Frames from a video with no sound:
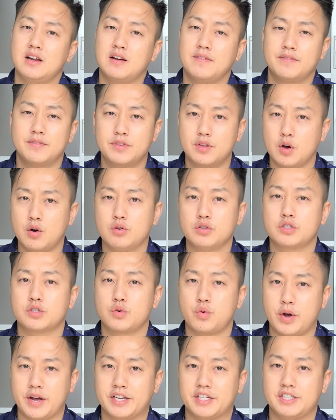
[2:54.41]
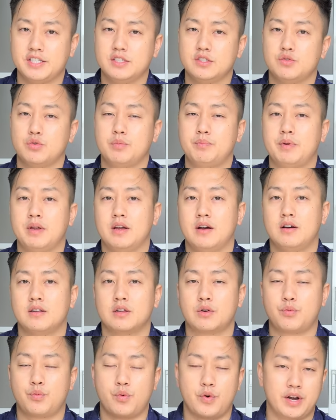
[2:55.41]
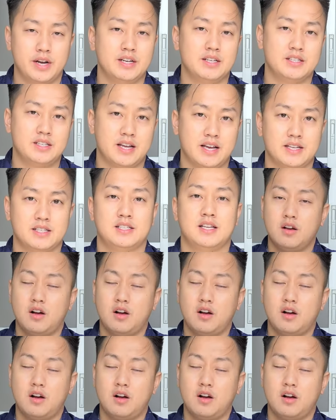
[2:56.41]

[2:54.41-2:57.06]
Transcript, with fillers: of those questions will be on the written test.